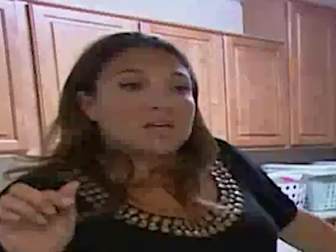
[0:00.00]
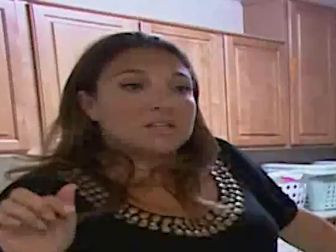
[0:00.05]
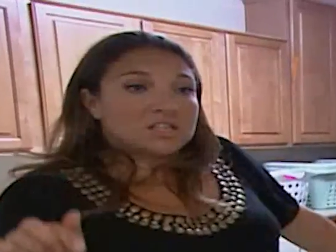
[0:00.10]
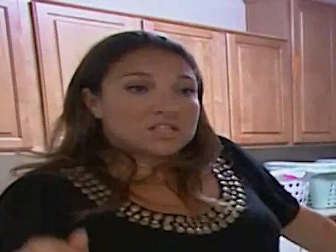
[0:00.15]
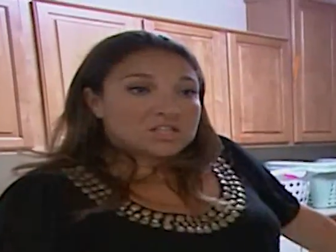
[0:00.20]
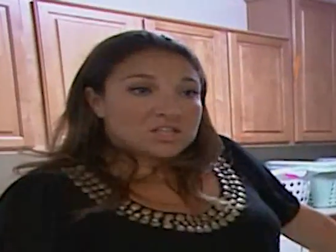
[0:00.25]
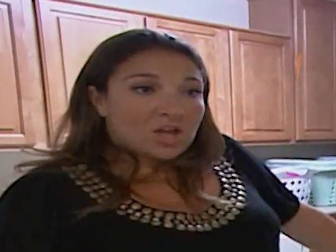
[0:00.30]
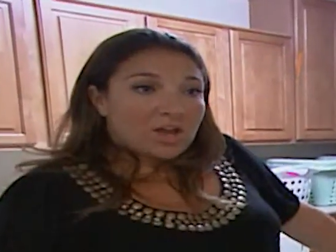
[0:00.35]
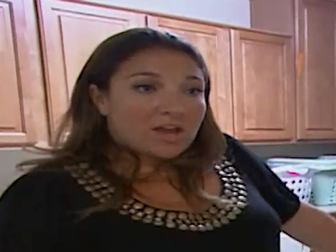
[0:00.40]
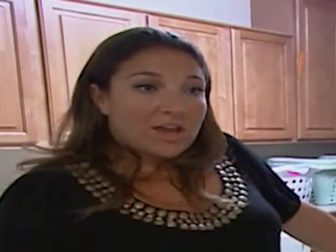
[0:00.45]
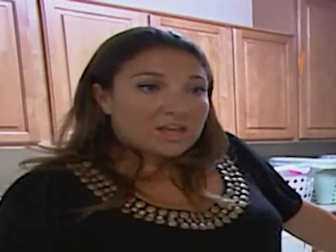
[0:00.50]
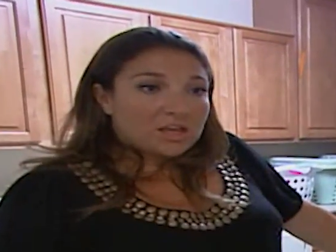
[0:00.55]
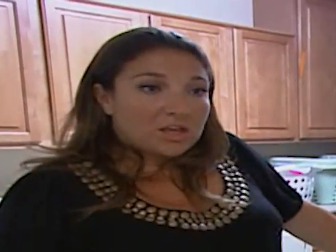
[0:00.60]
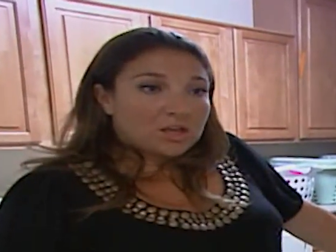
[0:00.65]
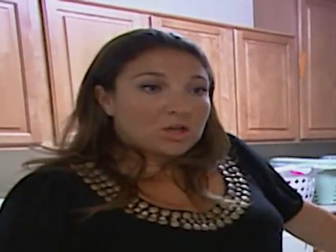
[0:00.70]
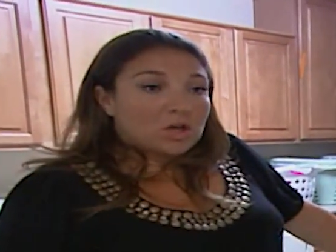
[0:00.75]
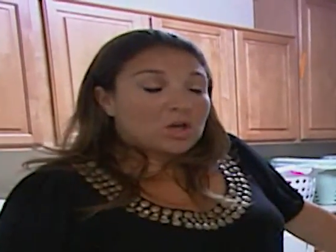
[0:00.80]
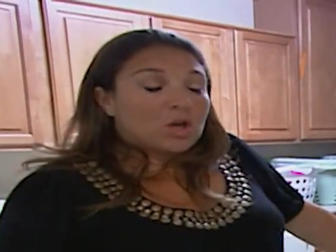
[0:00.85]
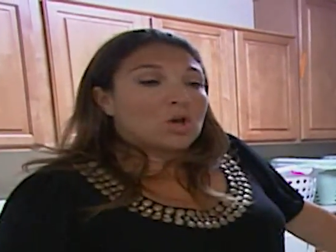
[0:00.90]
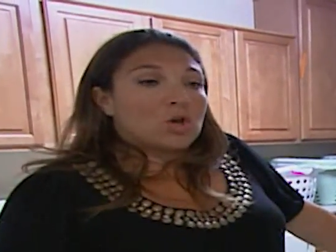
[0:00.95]
Tonight,
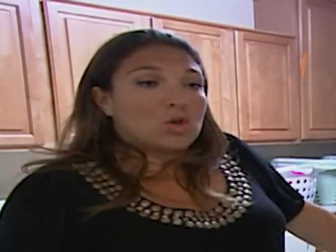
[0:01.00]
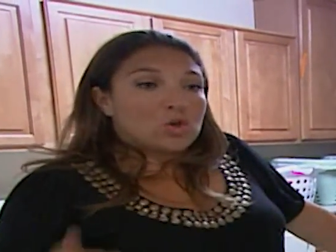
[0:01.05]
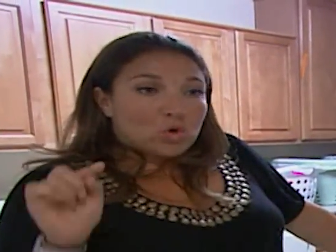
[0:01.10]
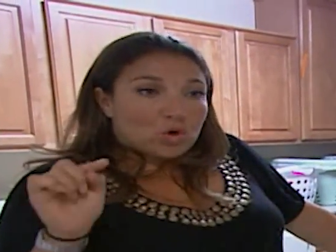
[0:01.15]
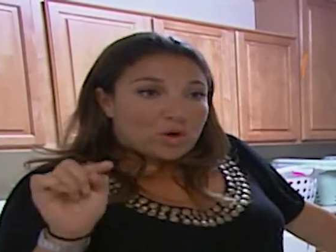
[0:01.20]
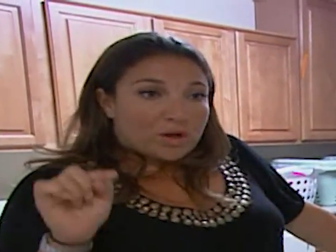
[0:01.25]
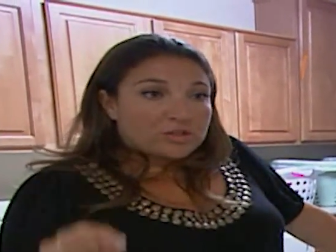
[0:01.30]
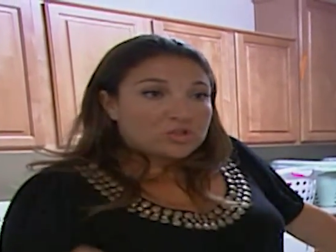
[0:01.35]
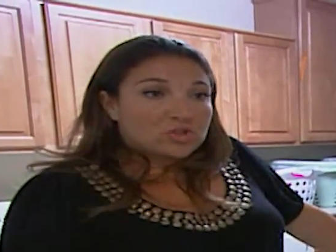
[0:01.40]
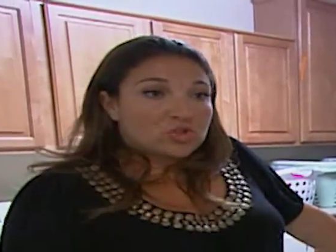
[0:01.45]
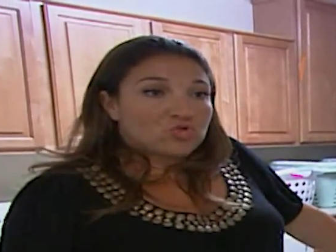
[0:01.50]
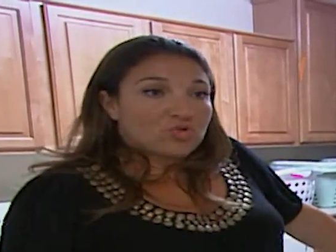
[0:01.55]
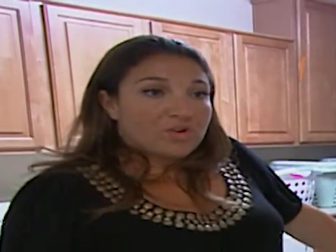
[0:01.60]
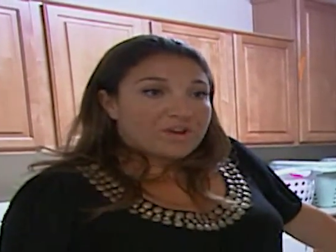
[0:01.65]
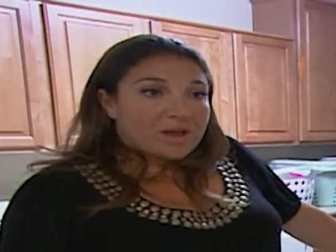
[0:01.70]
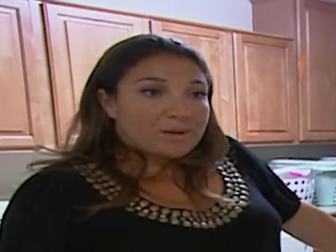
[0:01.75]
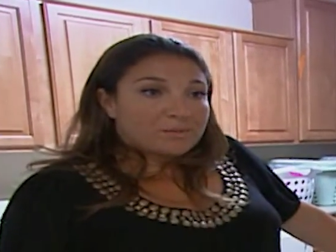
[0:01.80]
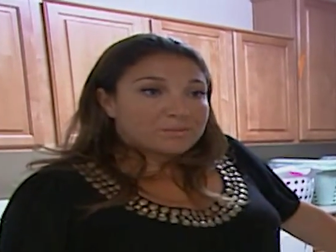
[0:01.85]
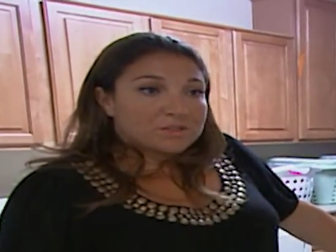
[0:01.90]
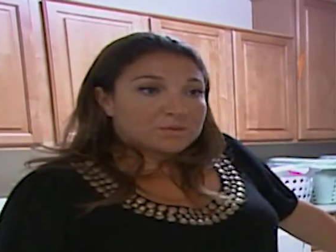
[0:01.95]
you're going
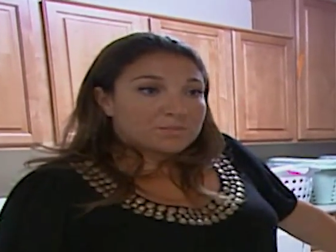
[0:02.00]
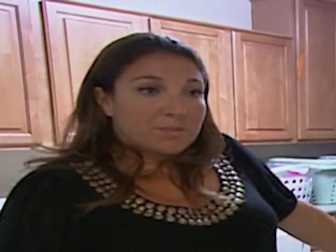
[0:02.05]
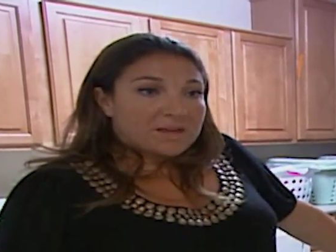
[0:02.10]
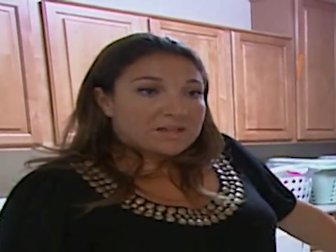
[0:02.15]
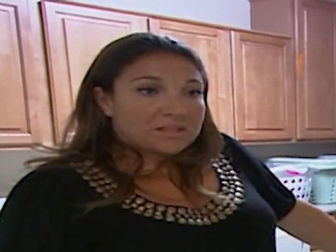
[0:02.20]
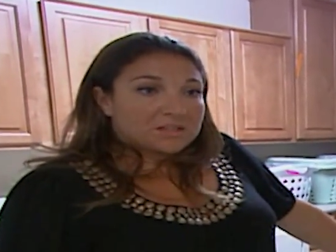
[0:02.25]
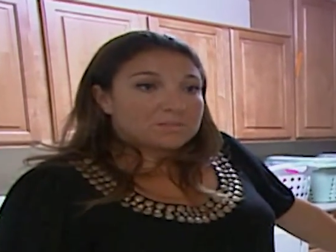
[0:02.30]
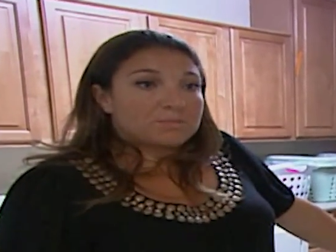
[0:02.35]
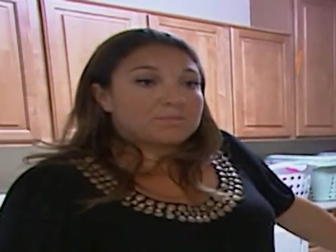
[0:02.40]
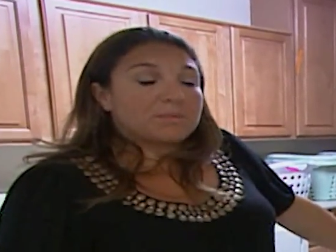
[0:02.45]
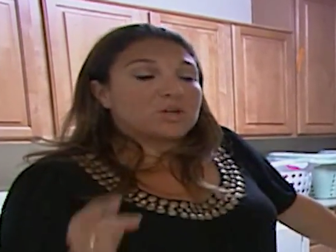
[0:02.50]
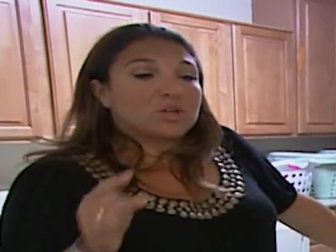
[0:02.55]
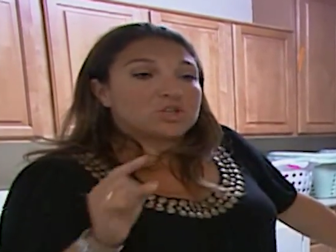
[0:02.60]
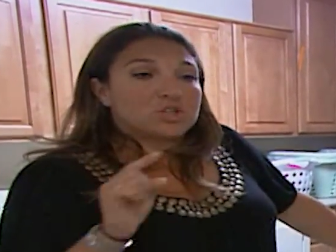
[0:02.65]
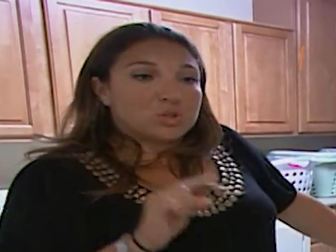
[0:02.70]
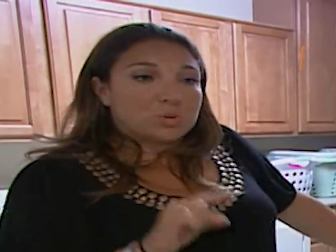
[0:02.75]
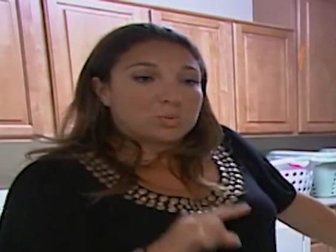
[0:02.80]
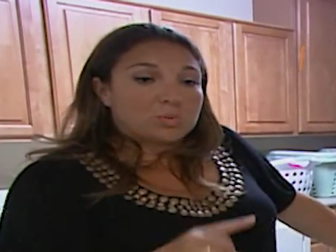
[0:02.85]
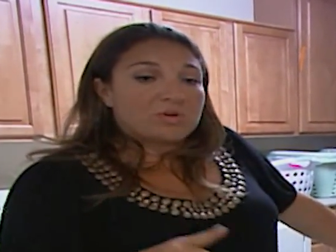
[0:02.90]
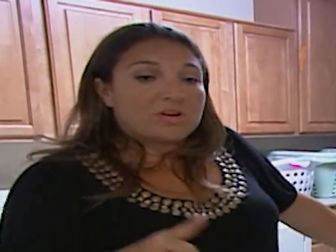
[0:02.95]
straight up to bed
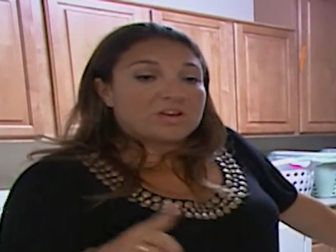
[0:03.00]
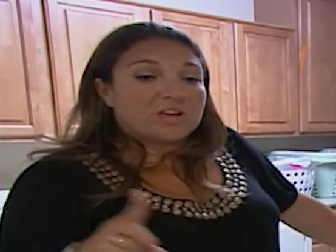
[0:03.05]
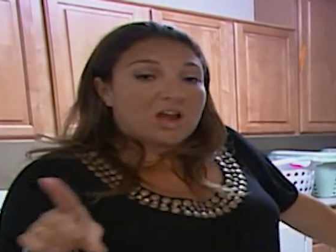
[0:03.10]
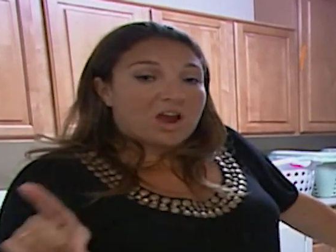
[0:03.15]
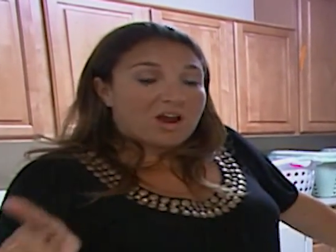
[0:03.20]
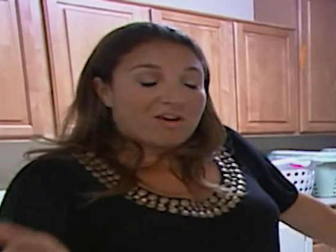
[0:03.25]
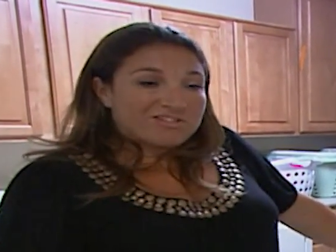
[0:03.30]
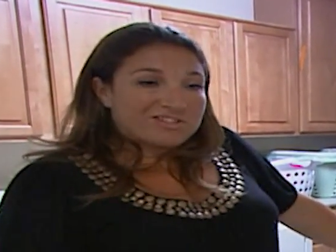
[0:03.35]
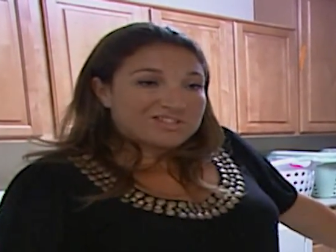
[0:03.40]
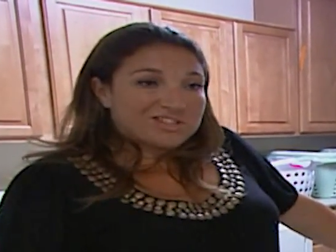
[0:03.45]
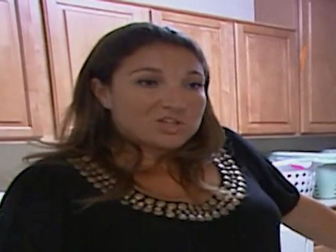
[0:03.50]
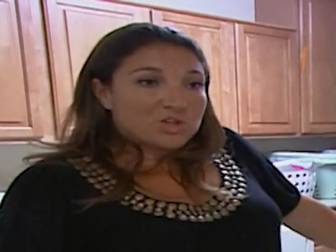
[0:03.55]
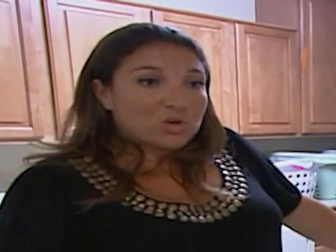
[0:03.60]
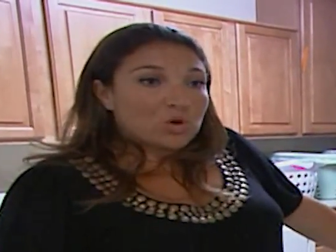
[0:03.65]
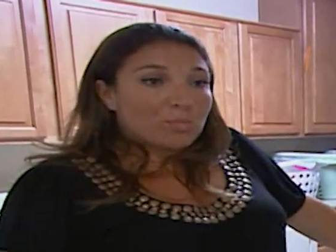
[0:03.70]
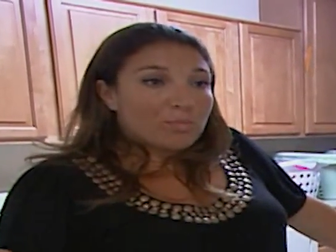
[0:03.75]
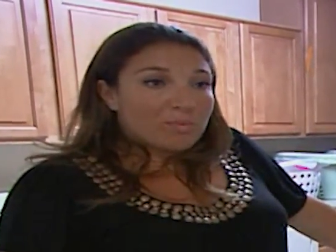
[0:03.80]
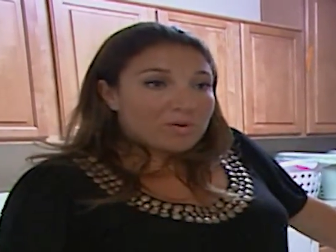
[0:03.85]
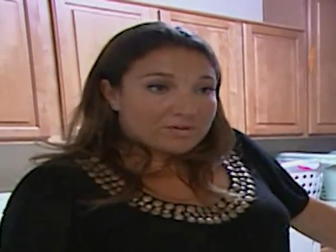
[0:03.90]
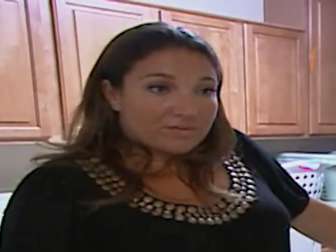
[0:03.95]
because you were encouraging
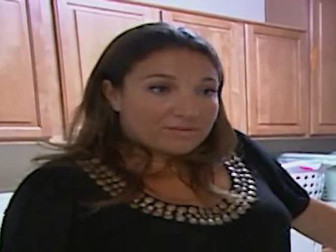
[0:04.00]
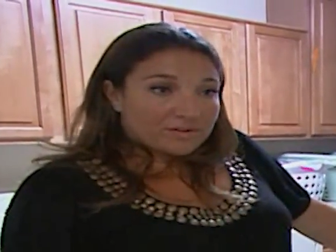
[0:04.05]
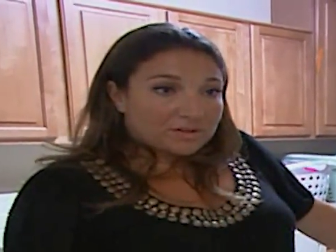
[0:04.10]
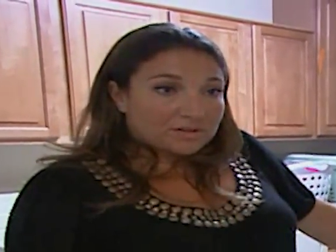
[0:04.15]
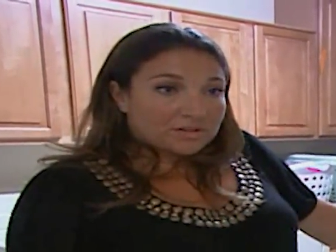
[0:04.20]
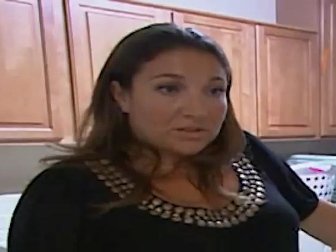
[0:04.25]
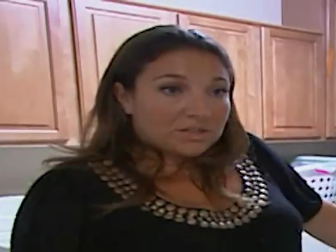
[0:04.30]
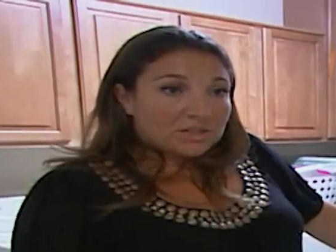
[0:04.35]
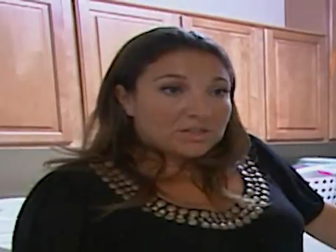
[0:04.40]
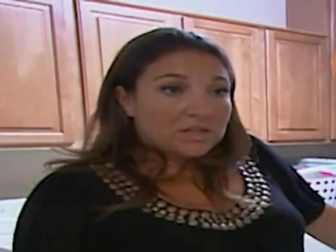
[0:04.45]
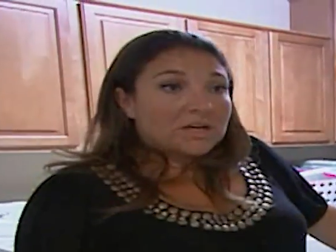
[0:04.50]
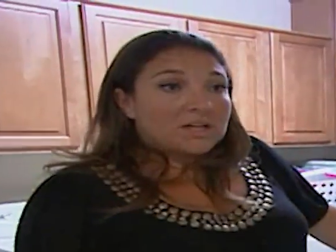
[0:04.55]
your brother